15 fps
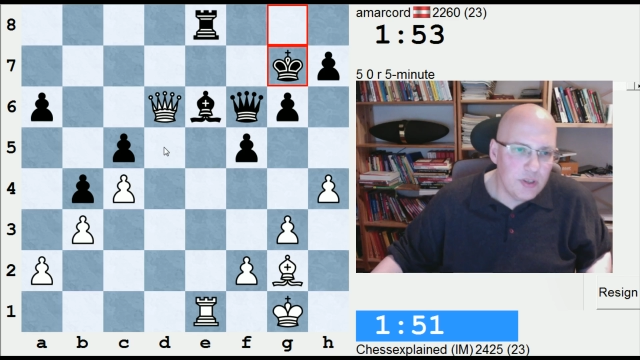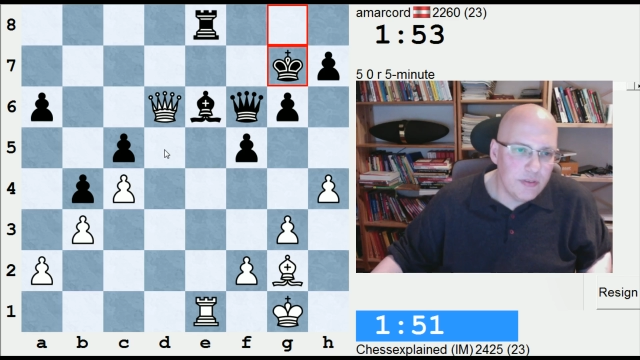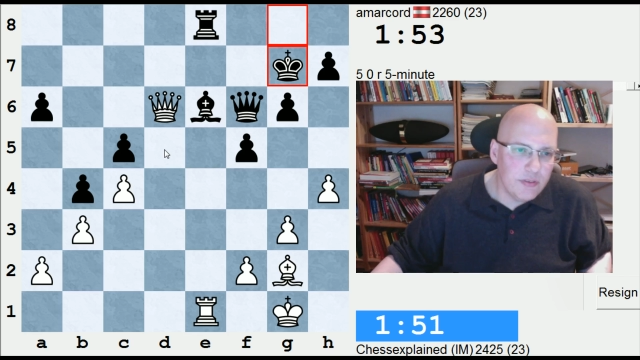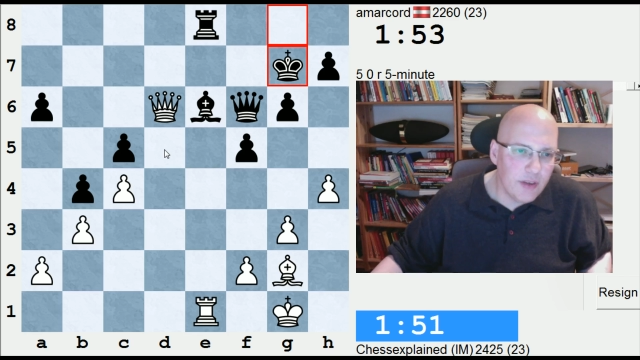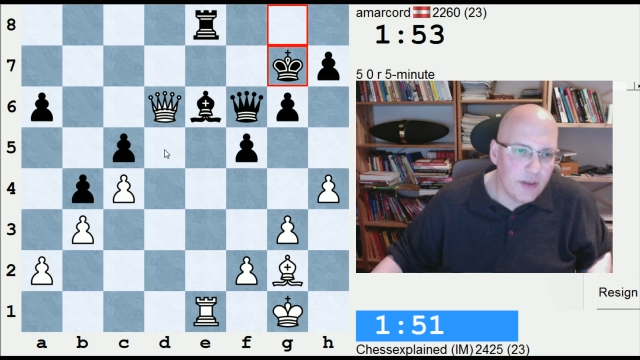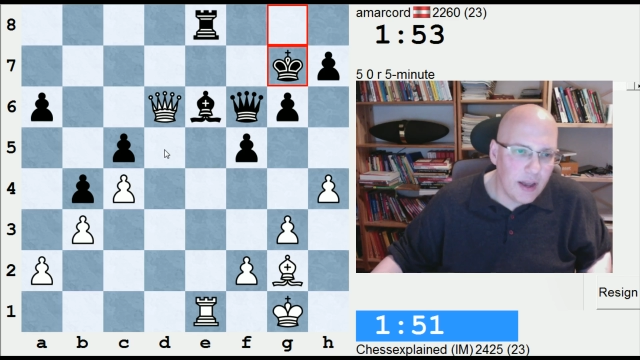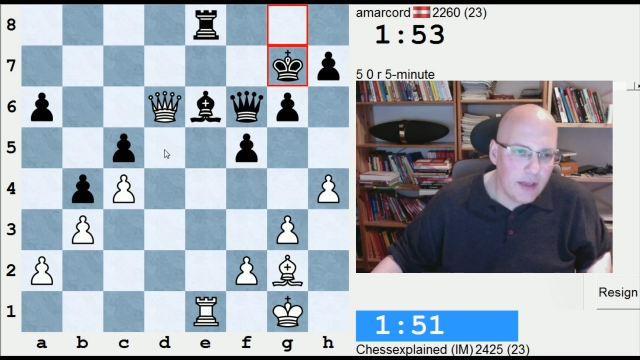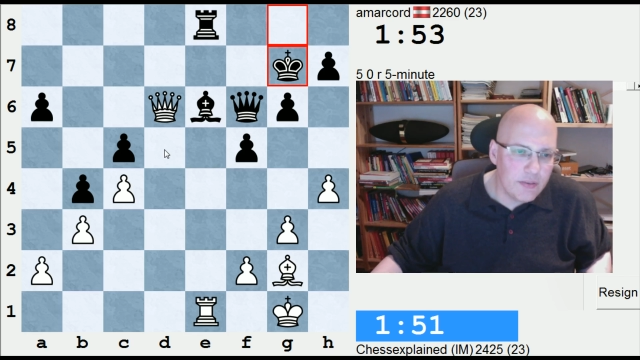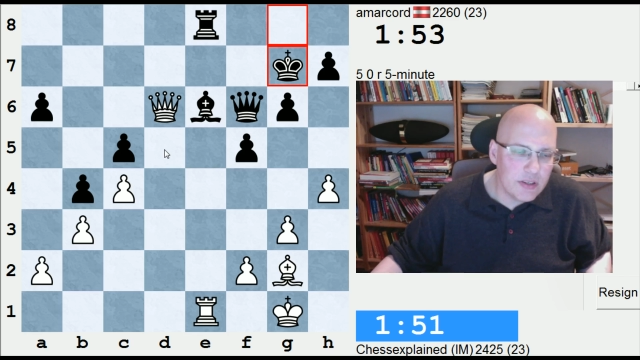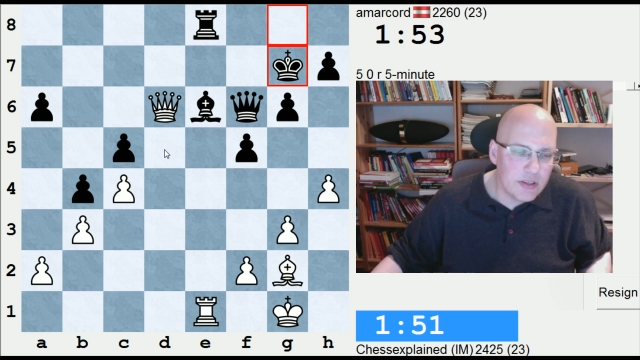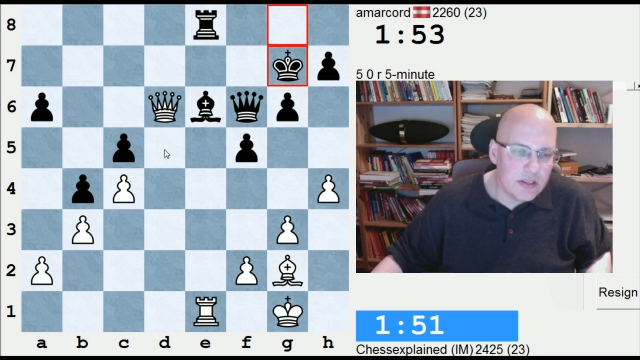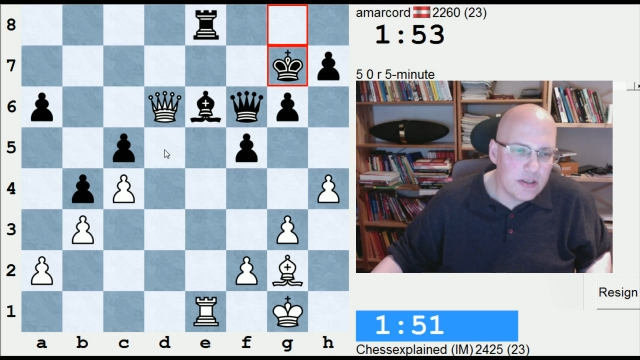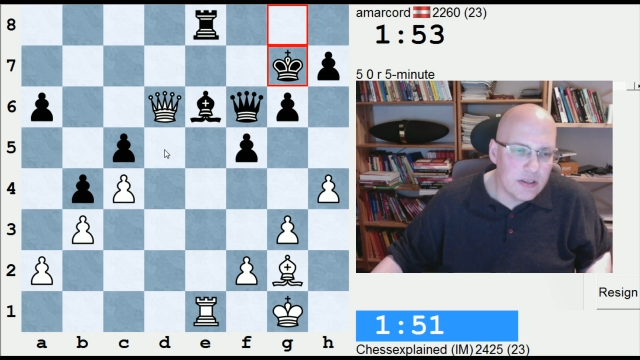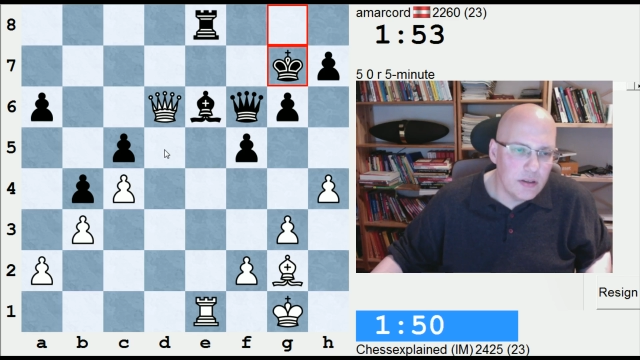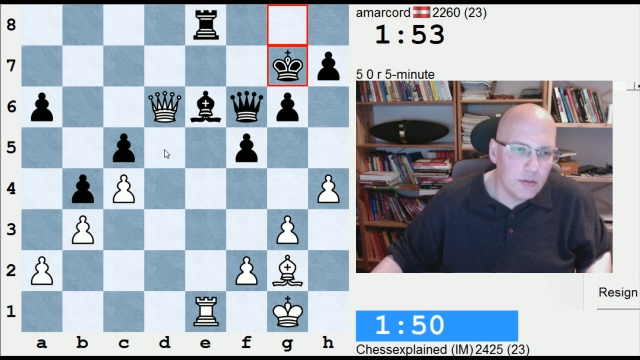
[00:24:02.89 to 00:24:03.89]
d5
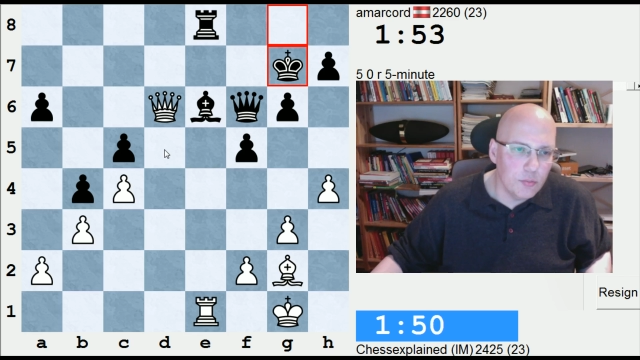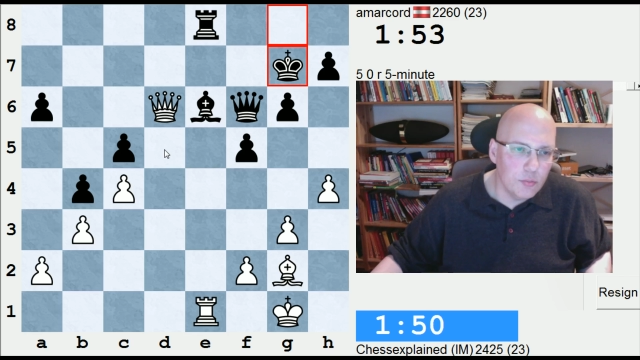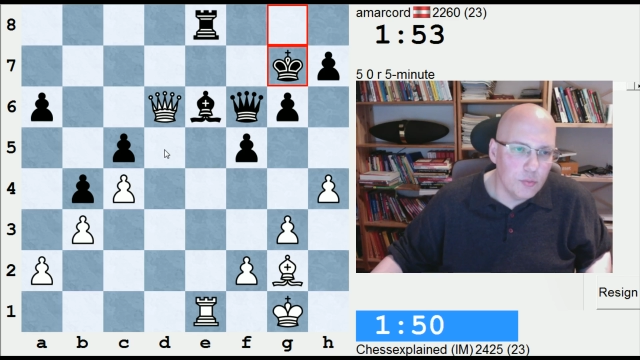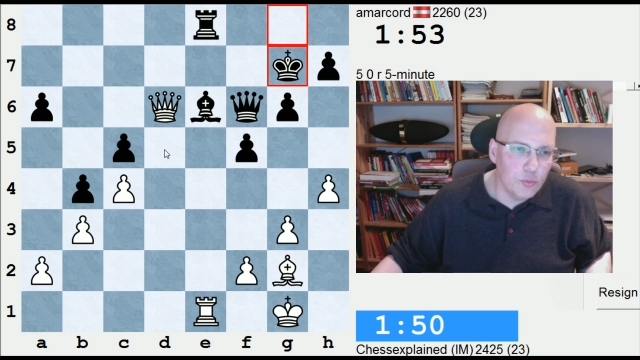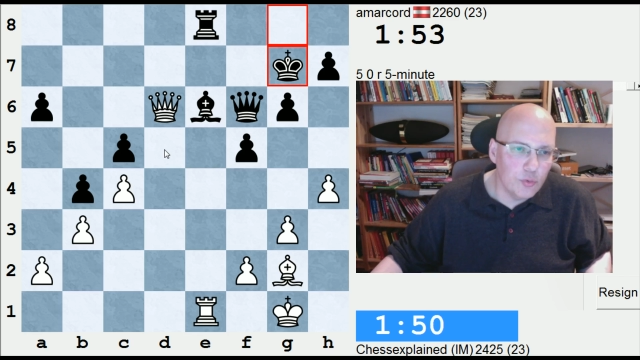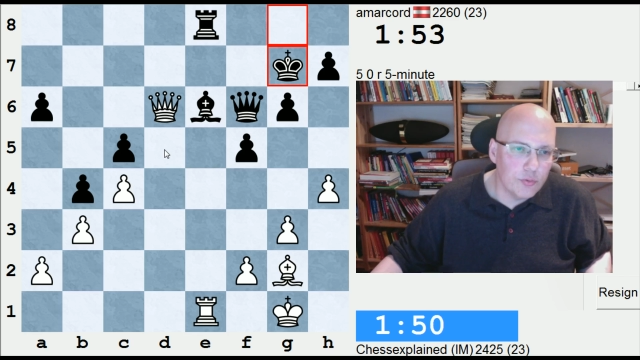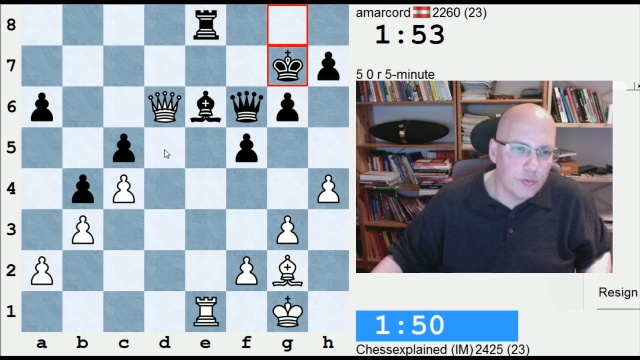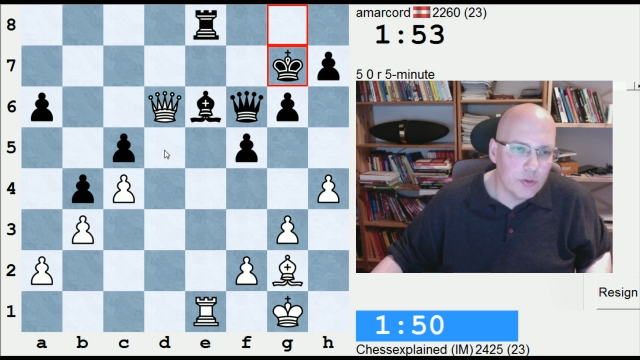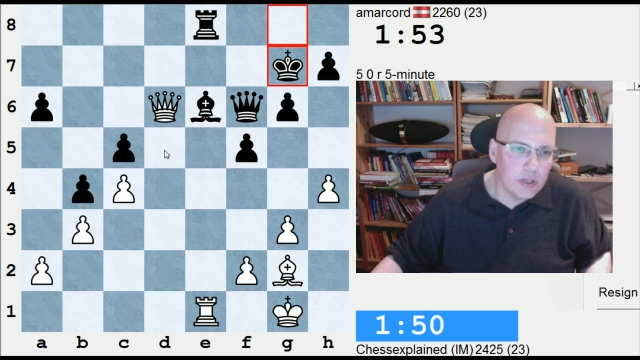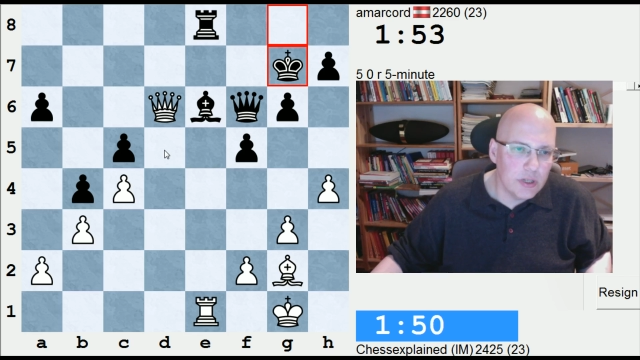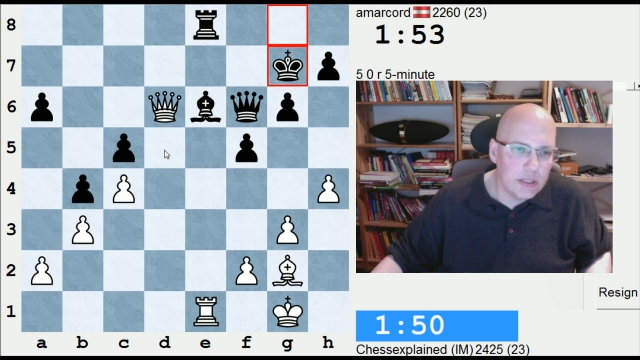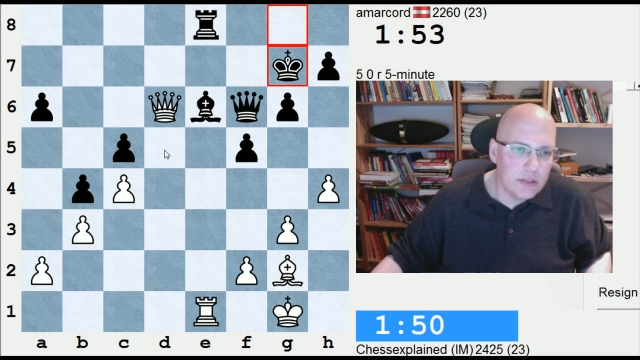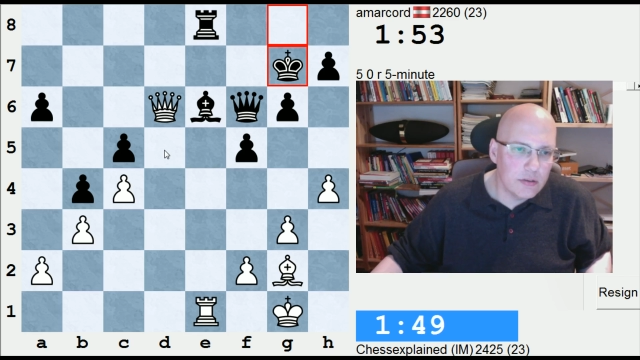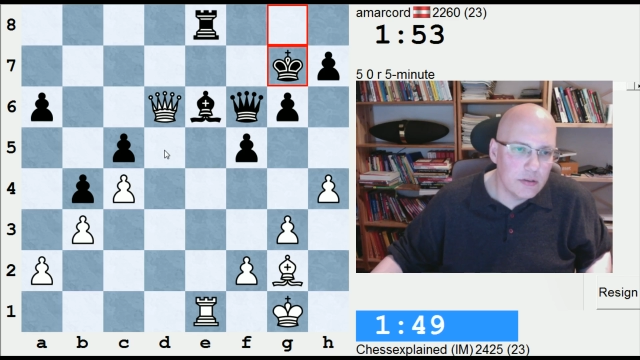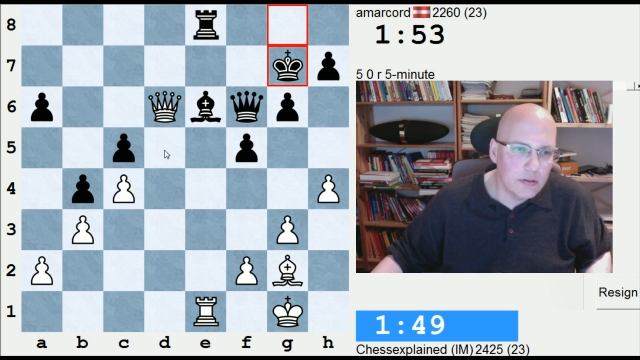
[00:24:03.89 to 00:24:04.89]
is still a move, right?